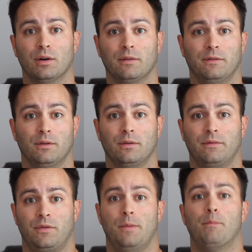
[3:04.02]
for
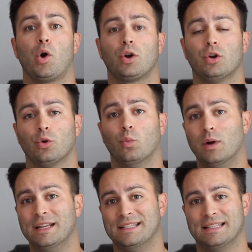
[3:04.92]
the marketer,
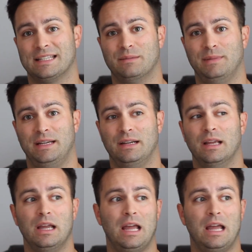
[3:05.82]
what does this mean?